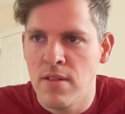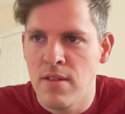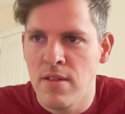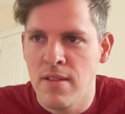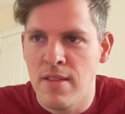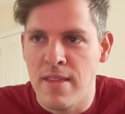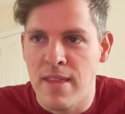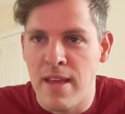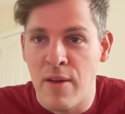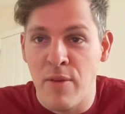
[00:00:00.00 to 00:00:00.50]

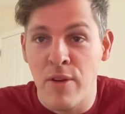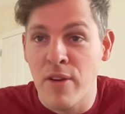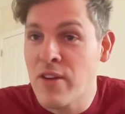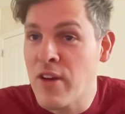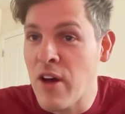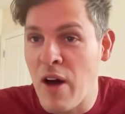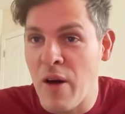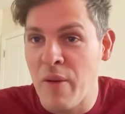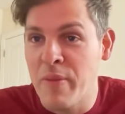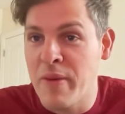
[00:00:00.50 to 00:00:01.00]
they would
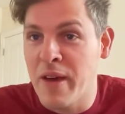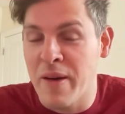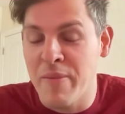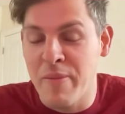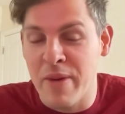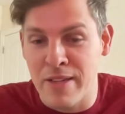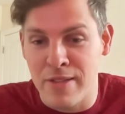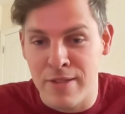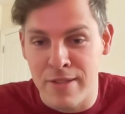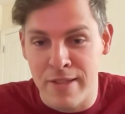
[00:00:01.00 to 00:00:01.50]
call me on
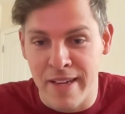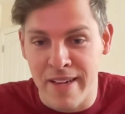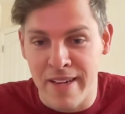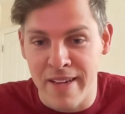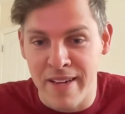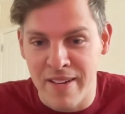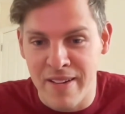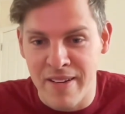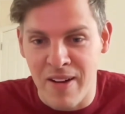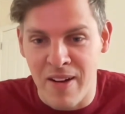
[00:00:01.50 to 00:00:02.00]
my shit
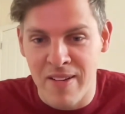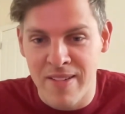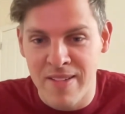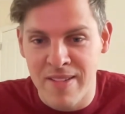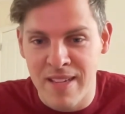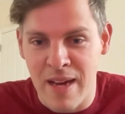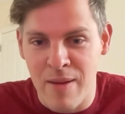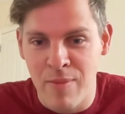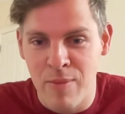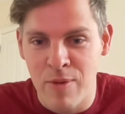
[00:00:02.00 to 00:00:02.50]
all the
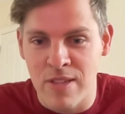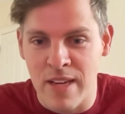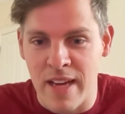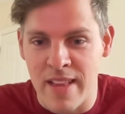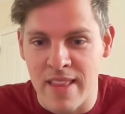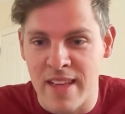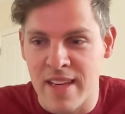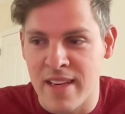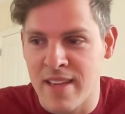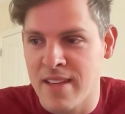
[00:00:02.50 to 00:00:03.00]
time, which I
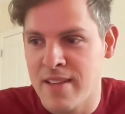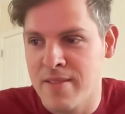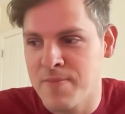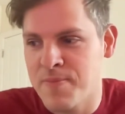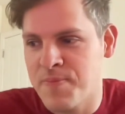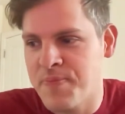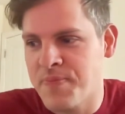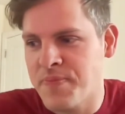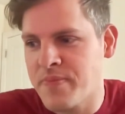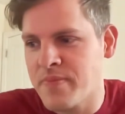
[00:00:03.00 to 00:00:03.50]
think
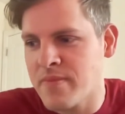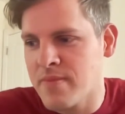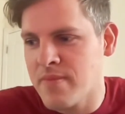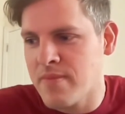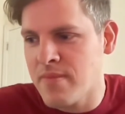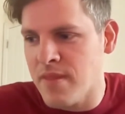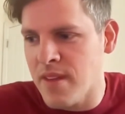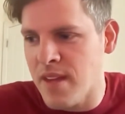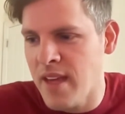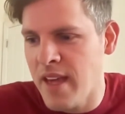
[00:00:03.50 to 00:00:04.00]

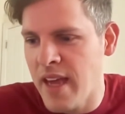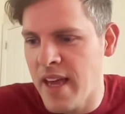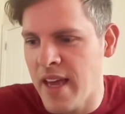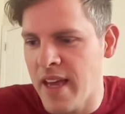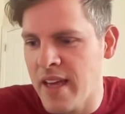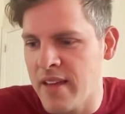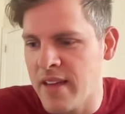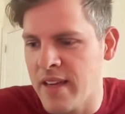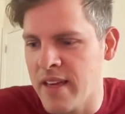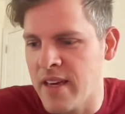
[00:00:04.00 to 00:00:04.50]
a
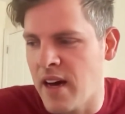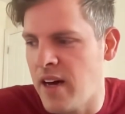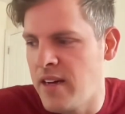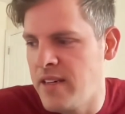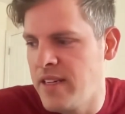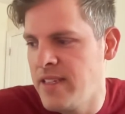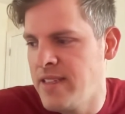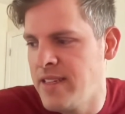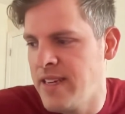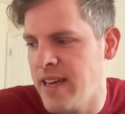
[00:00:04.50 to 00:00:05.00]
like
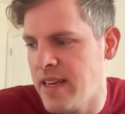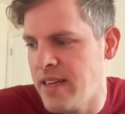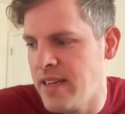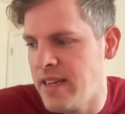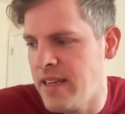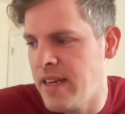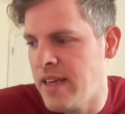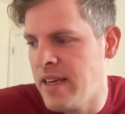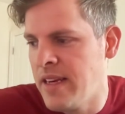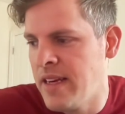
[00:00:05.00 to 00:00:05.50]

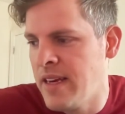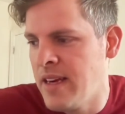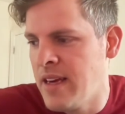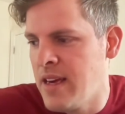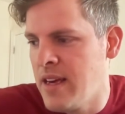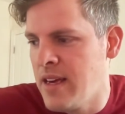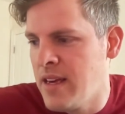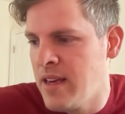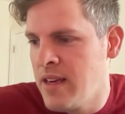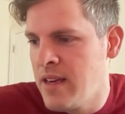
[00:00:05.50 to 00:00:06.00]
unintended
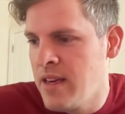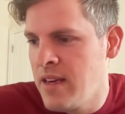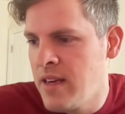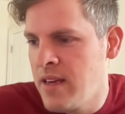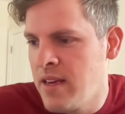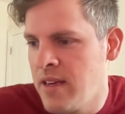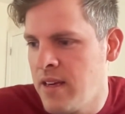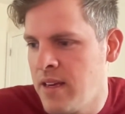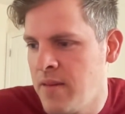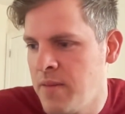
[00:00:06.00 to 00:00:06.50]

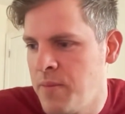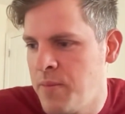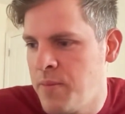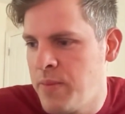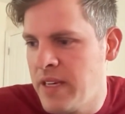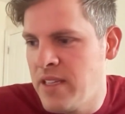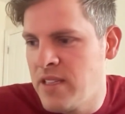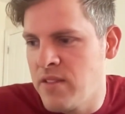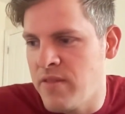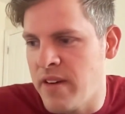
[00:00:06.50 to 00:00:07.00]

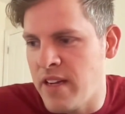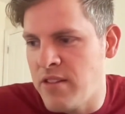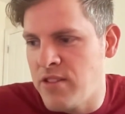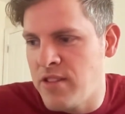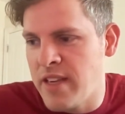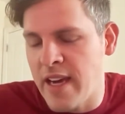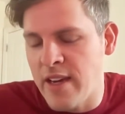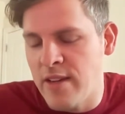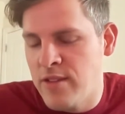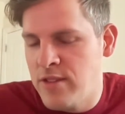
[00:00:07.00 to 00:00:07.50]
piece of
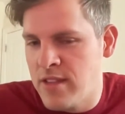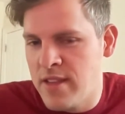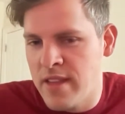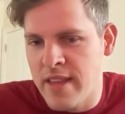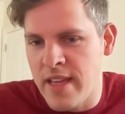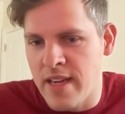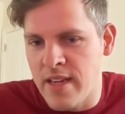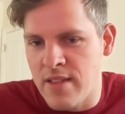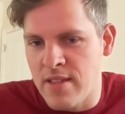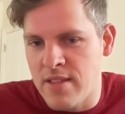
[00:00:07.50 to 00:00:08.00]
education
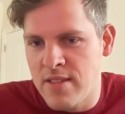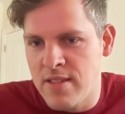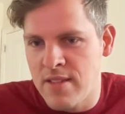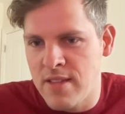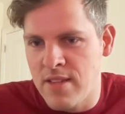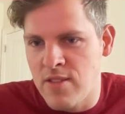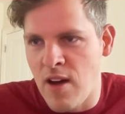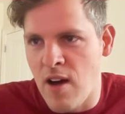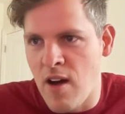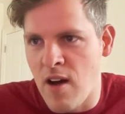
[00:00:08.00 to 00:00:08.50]
that is,
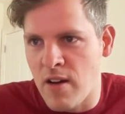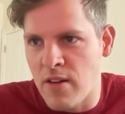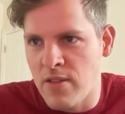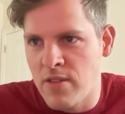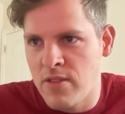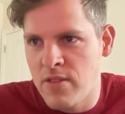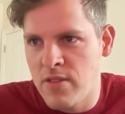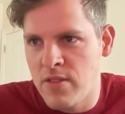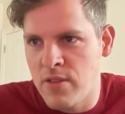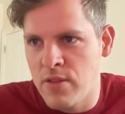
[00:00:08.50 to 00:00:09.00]
it's hard
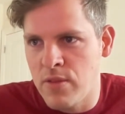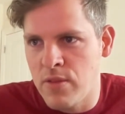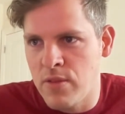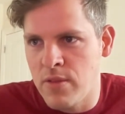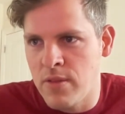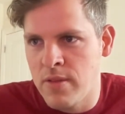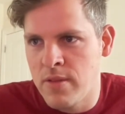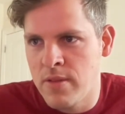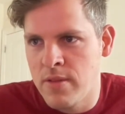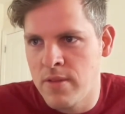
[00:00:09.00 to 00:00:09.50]
to
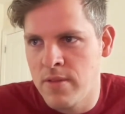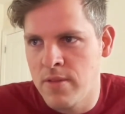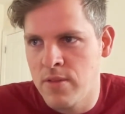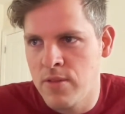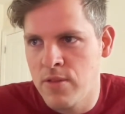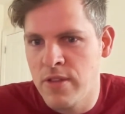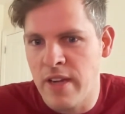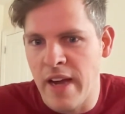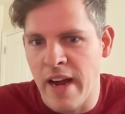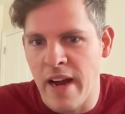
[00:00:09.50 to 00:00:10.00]

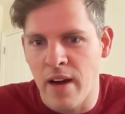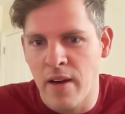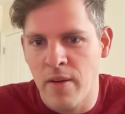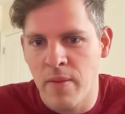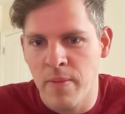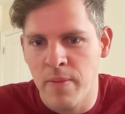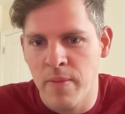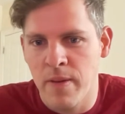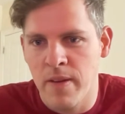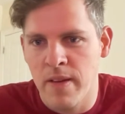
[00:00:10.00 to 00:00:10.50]
share,
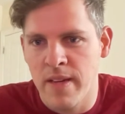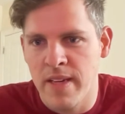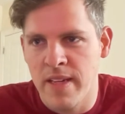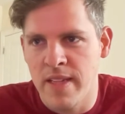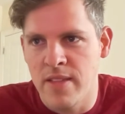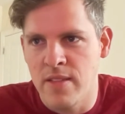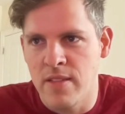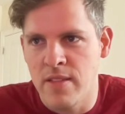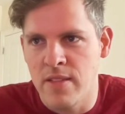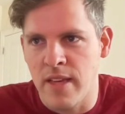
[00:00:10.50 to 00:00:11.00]

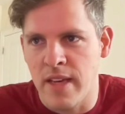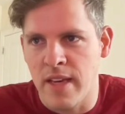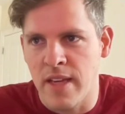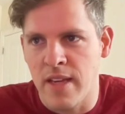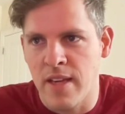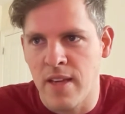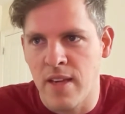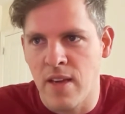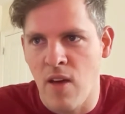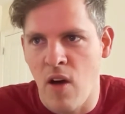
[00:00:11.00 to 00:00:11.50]
is
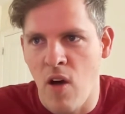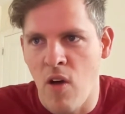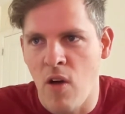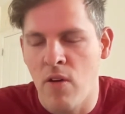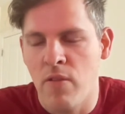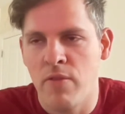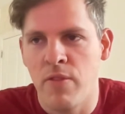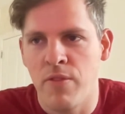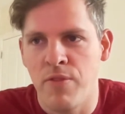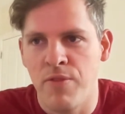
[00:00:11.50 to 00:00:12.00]
like all
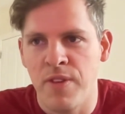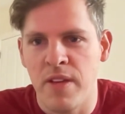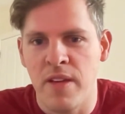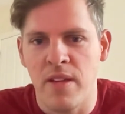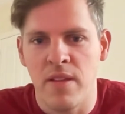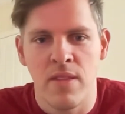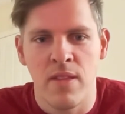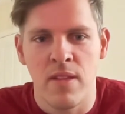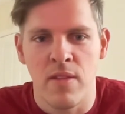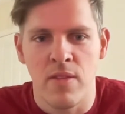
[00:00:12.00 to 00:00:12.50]
of
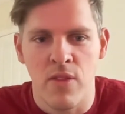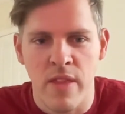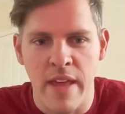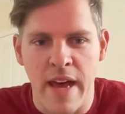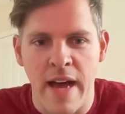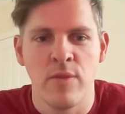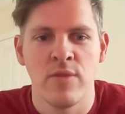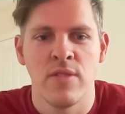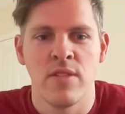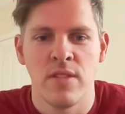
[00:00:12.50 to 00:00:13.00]
the
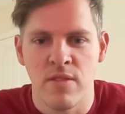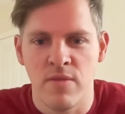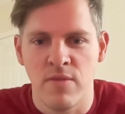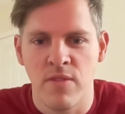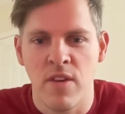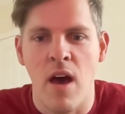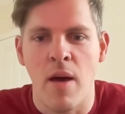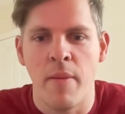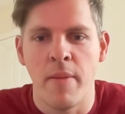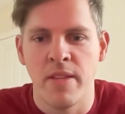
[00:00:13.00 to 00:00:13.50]
thousands of
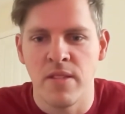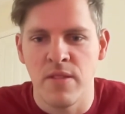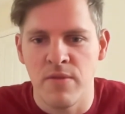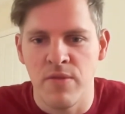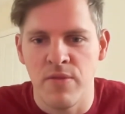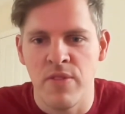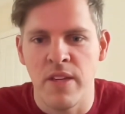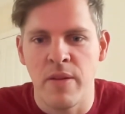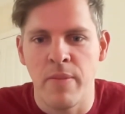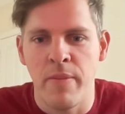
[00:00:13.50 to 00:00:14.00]
comments of
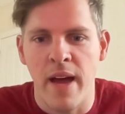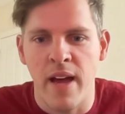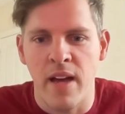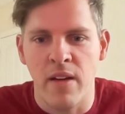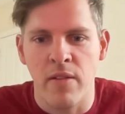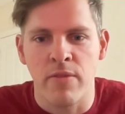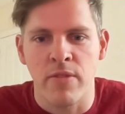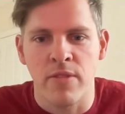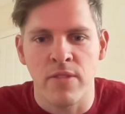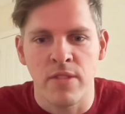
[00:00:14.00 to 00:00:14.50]
feedback
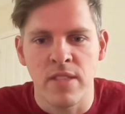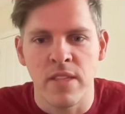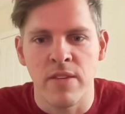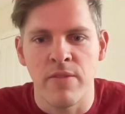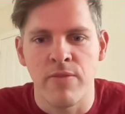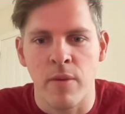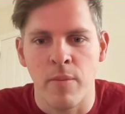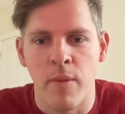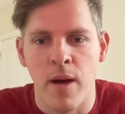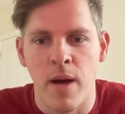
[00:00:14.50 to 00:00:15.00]
I've received
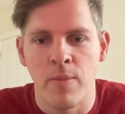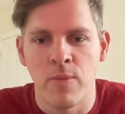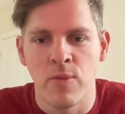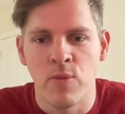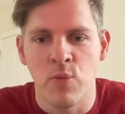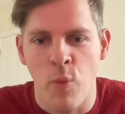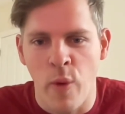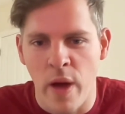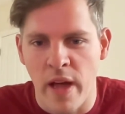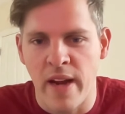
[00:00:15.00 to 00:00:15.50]
from moms
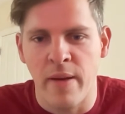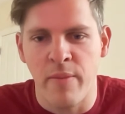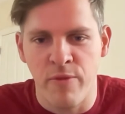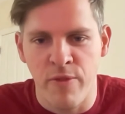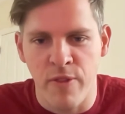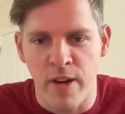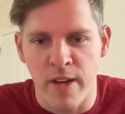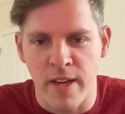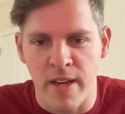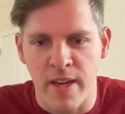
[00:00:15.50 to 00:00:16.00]
when I'm
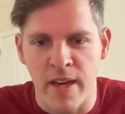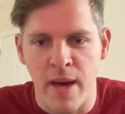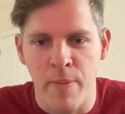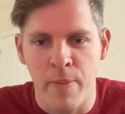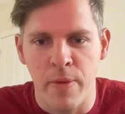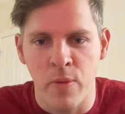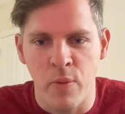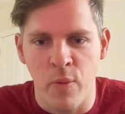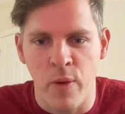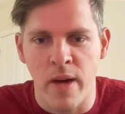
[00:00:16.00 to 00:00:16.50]
fucking up
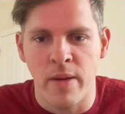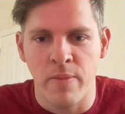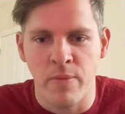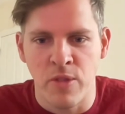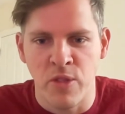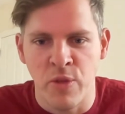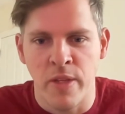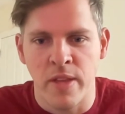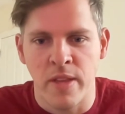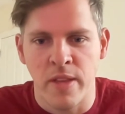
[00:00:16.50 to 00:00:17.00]
and when I'm
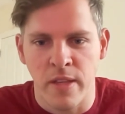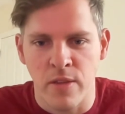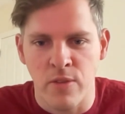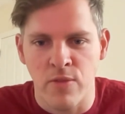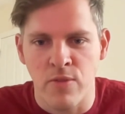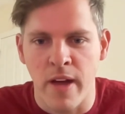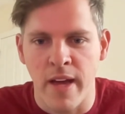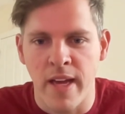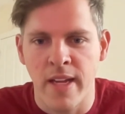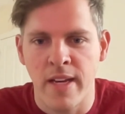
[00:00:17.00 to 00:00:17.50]
doing things
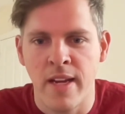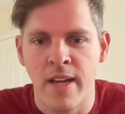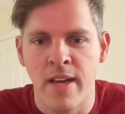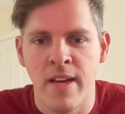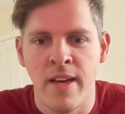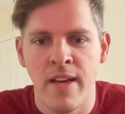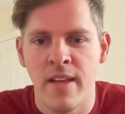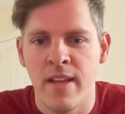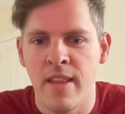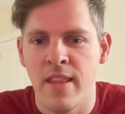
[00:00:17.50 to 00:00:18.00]
right,
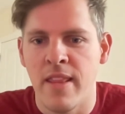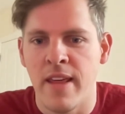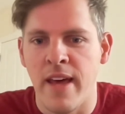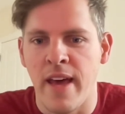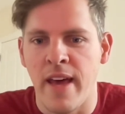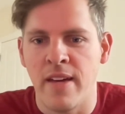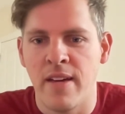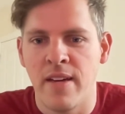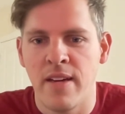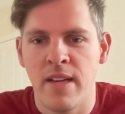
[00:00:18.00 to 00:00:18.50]

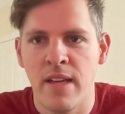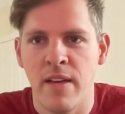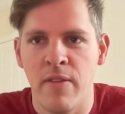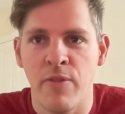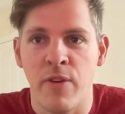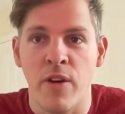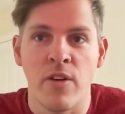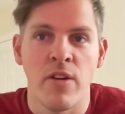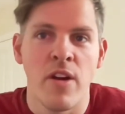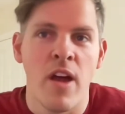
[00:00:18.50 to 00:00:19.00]
that if
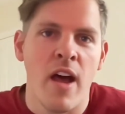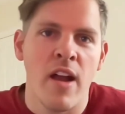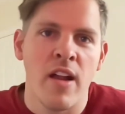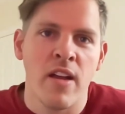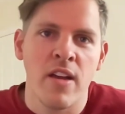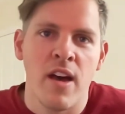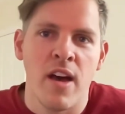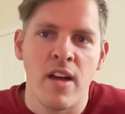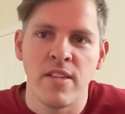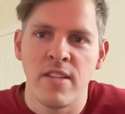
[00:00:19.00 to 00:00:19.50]
you're not a
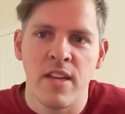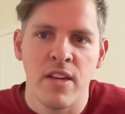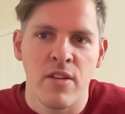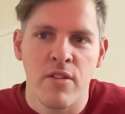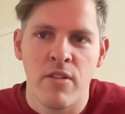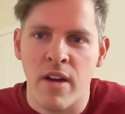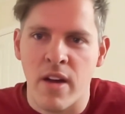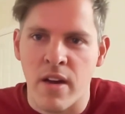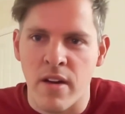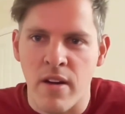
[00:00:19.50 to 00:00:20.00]
content
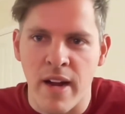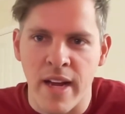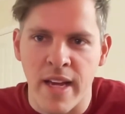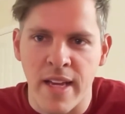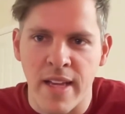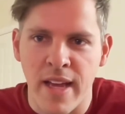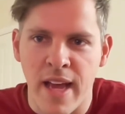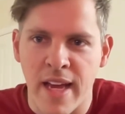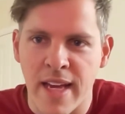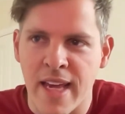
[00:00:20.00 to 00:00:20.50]
creator,
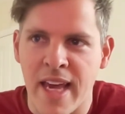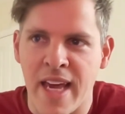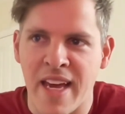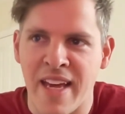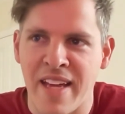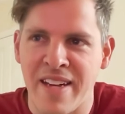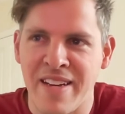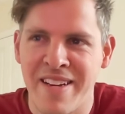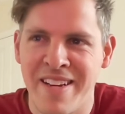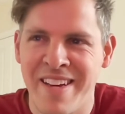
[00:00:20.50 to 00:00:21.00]
I
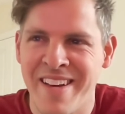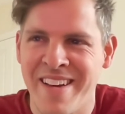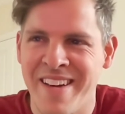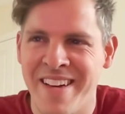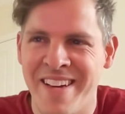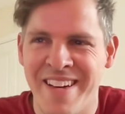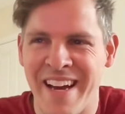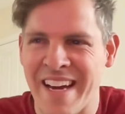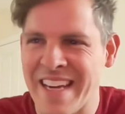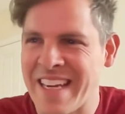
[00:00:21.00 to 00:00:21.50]

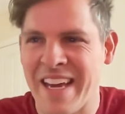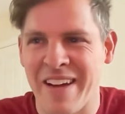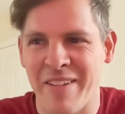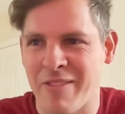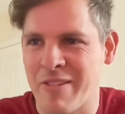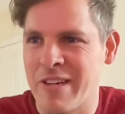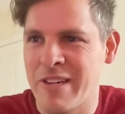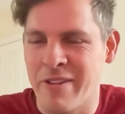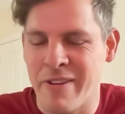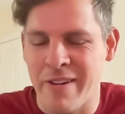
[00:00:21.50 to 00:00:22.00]
can't
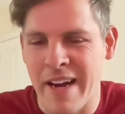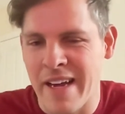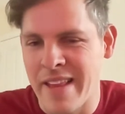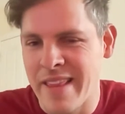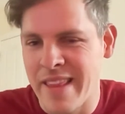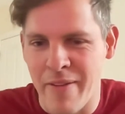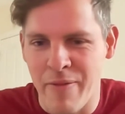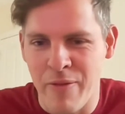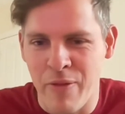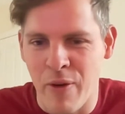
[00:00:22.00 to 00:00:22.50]
recreate
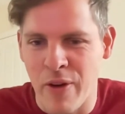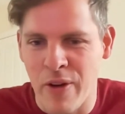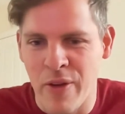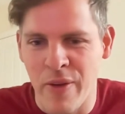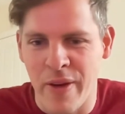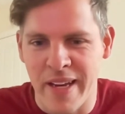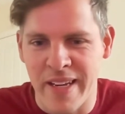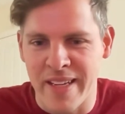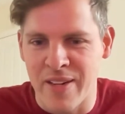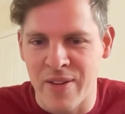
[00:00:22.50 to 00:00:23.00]
that for you.
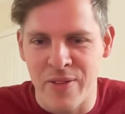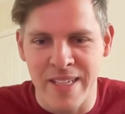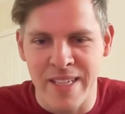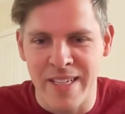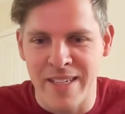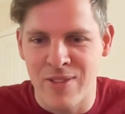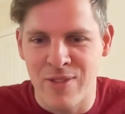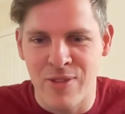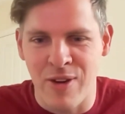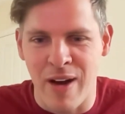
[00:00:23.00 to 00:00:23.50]
I can
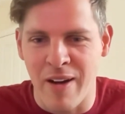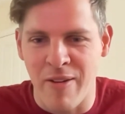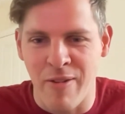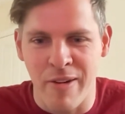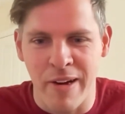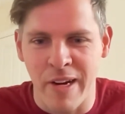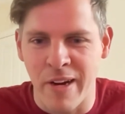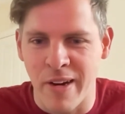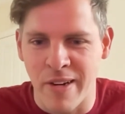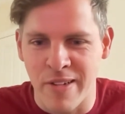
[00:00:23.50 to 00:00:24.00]
only try to
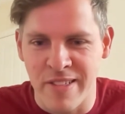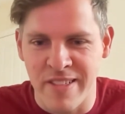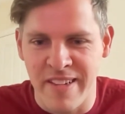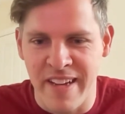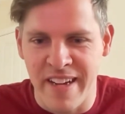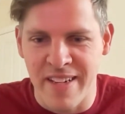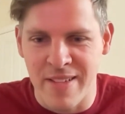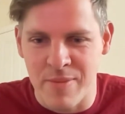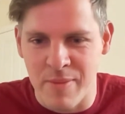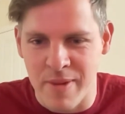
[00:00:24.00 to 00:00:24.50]

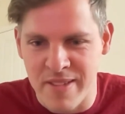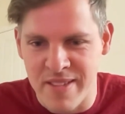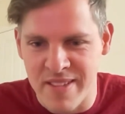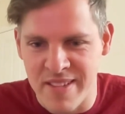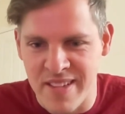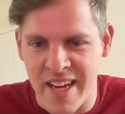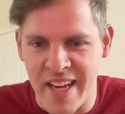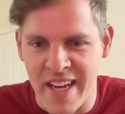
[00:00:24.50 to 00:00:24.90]
regurgitate as much as I